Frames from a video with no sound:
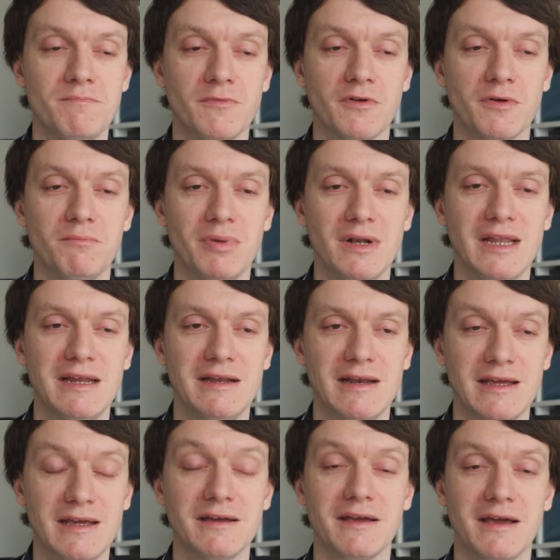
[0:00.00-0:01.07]

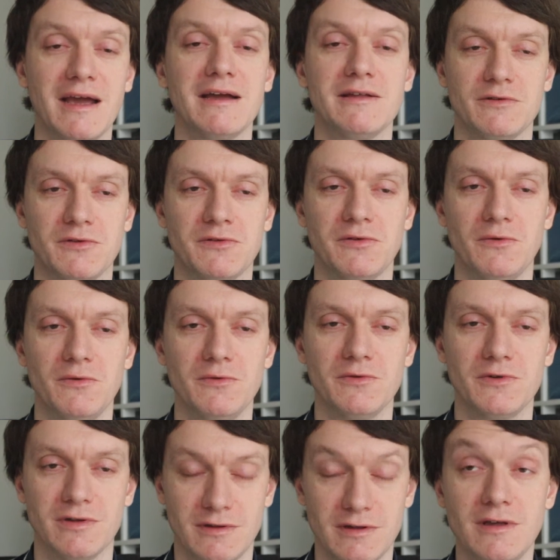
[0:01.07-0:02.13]
completely and
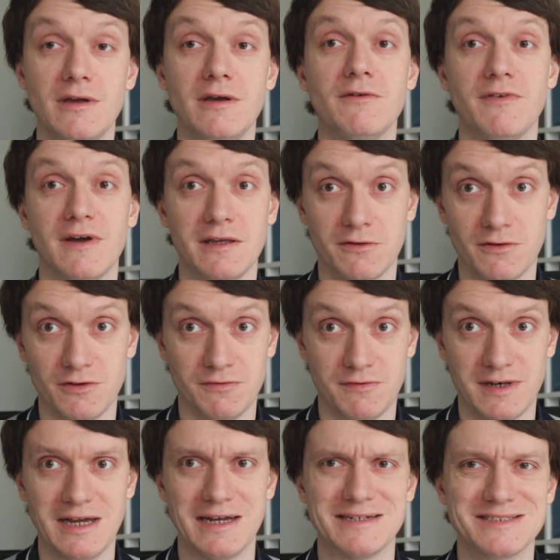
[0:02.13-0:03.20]
cancelled. Thank God
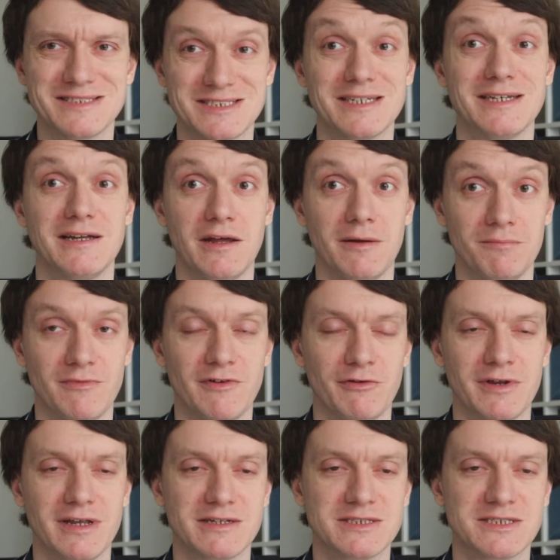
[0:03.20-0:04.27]
for that, and I'm
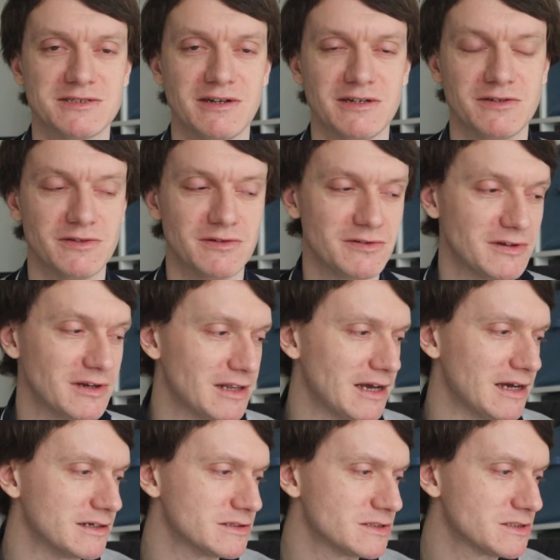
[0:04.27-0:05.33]
very excited to see
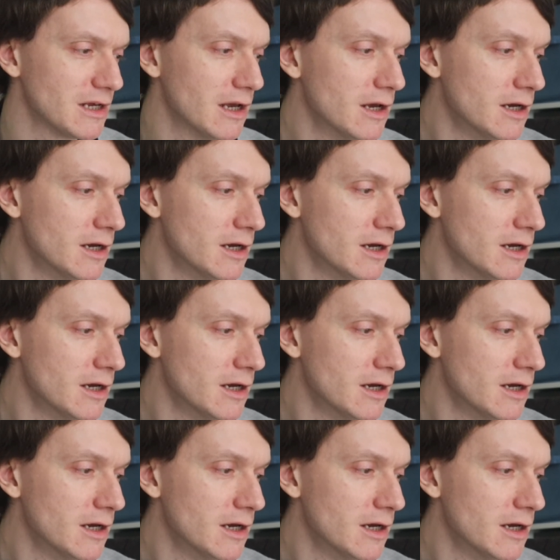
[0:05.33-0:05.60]
that.